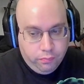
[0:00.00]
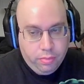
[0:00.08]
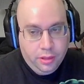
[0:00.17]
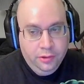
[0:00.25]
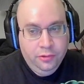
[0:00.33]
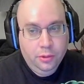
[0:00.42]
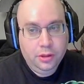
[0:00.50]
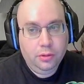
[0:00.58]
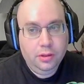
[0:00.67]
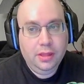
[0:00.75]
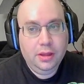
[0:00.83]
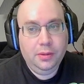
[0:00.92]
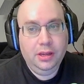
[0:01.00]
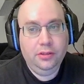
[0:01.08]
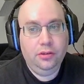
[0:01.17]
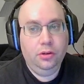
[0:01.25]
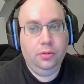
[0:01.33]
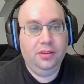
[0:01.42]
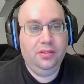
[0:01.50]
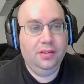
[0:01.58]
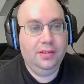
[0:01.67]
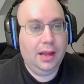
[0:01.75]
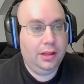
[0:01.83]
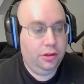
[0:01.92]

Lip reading: So the only thing we need to do is the talent